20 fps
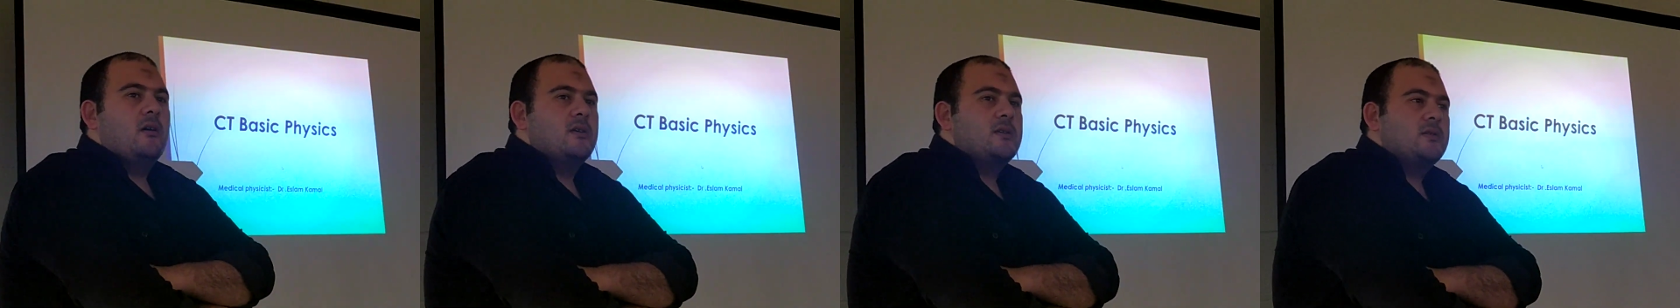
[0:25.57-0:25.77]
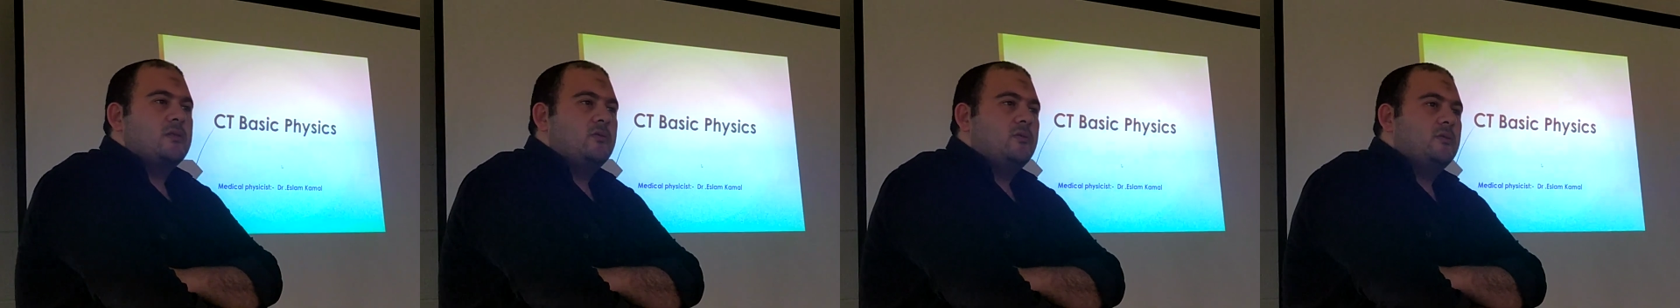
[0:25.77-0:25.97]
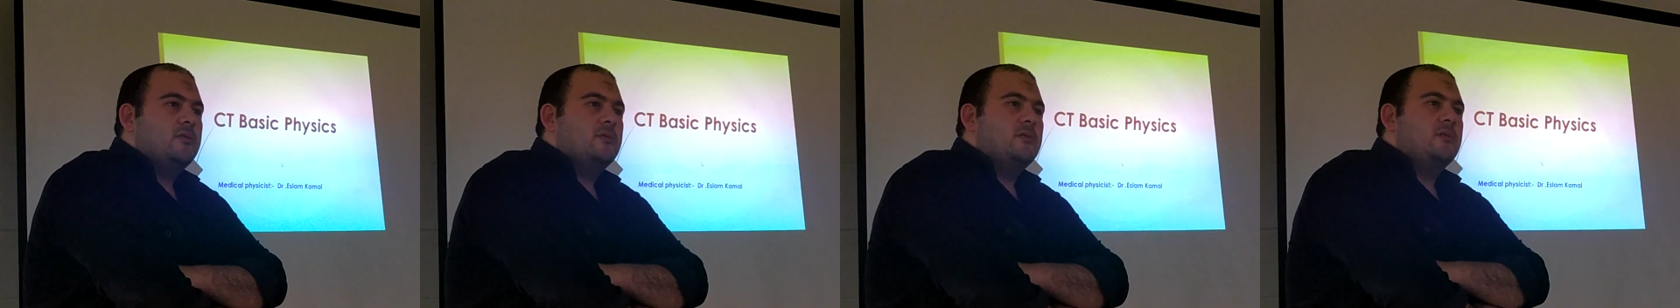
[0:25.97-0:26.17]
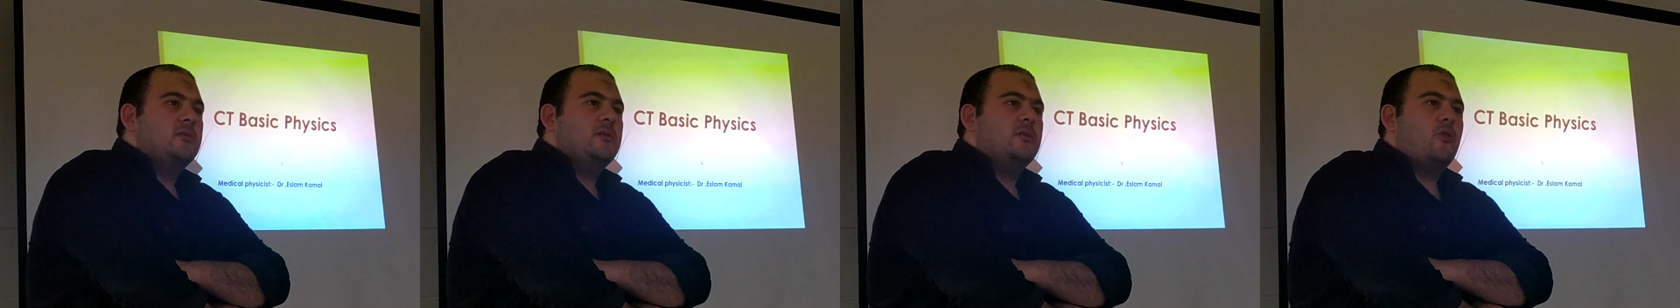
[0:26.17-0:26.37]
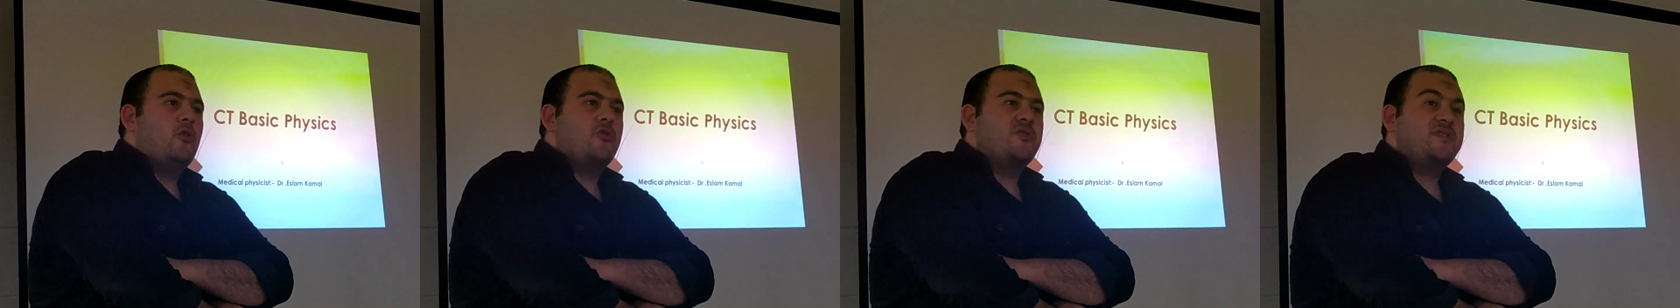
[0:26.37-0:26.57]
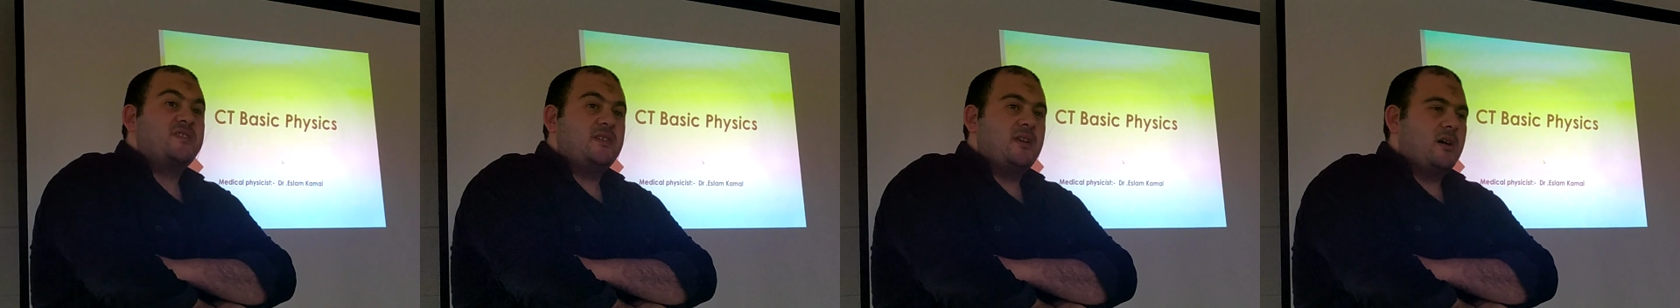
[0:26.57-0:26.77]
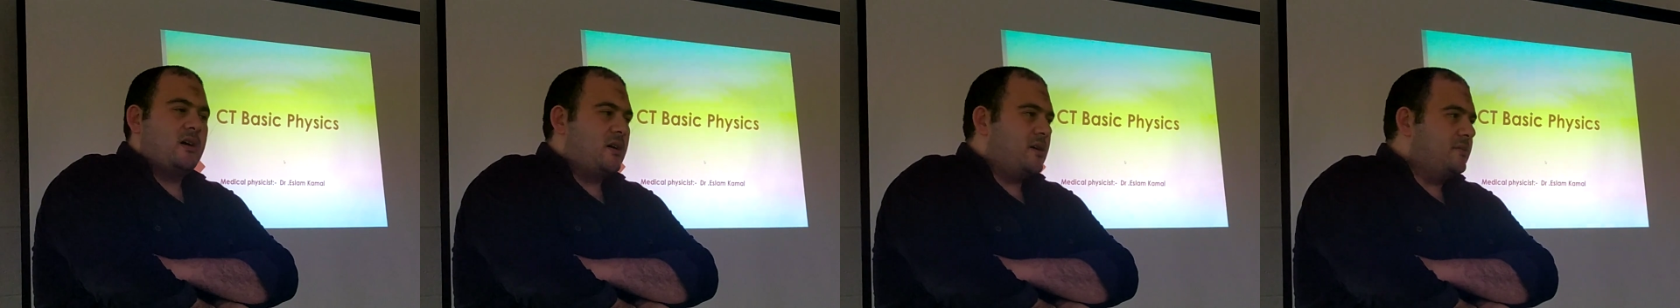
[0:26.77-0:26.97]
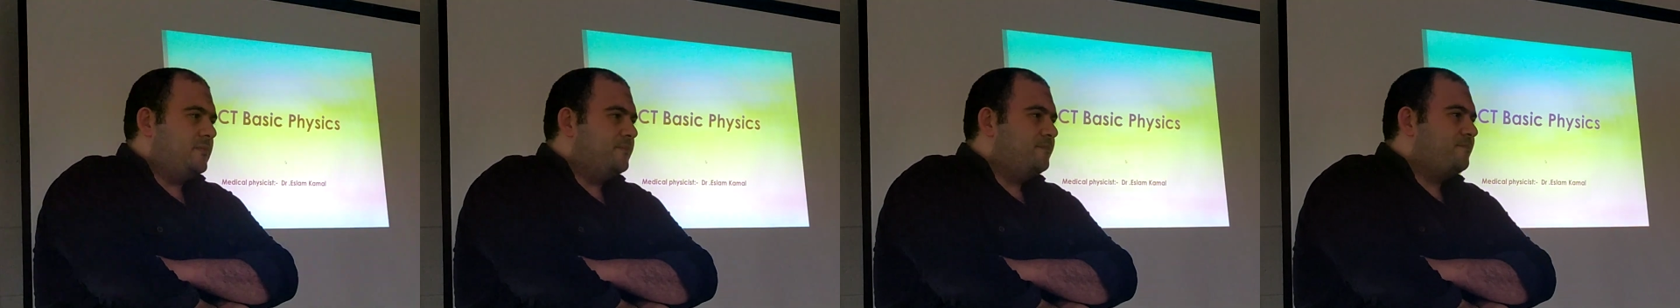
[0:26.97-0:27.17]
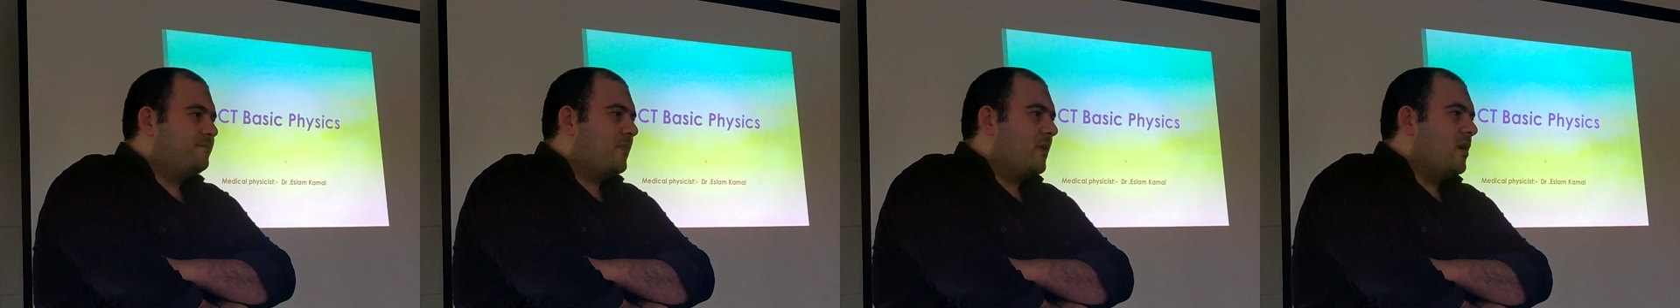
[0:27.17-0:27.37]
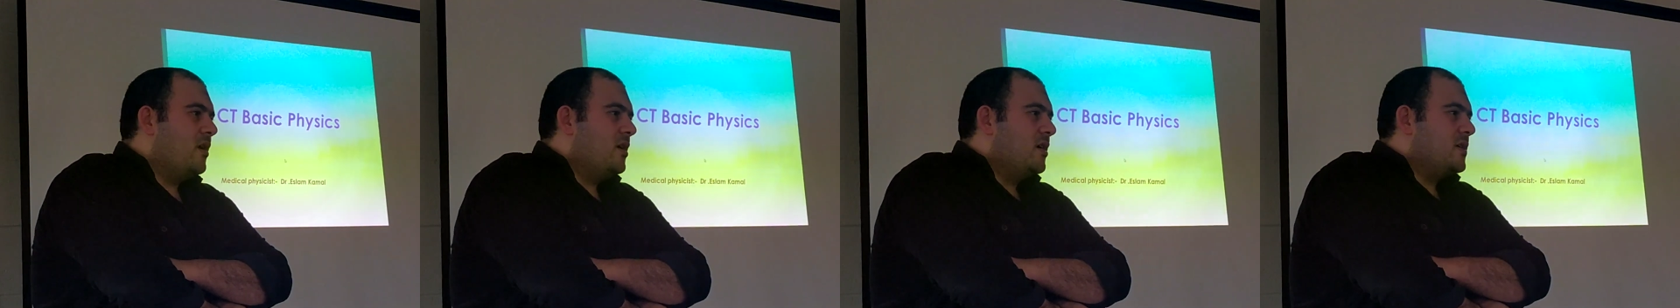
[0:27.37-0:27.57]
so or CR,
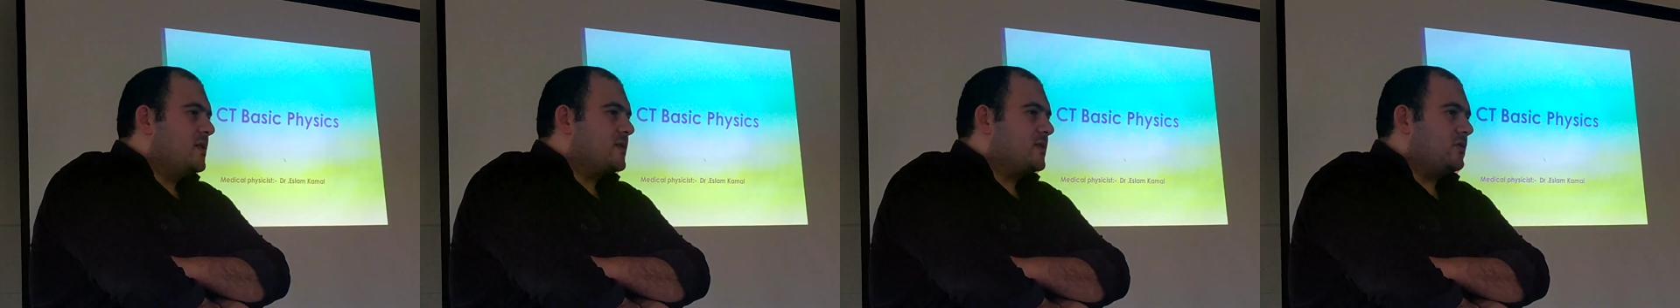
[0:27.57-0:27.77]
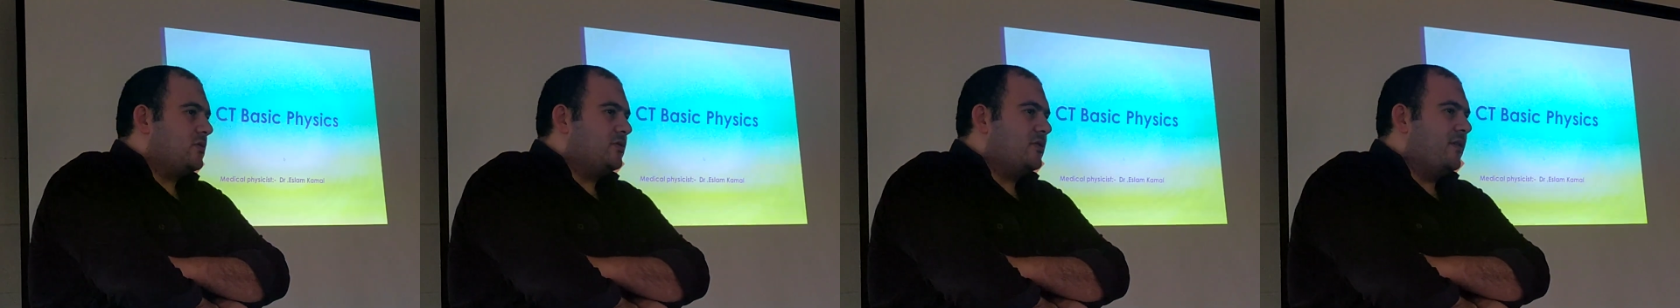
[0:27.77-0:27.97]
so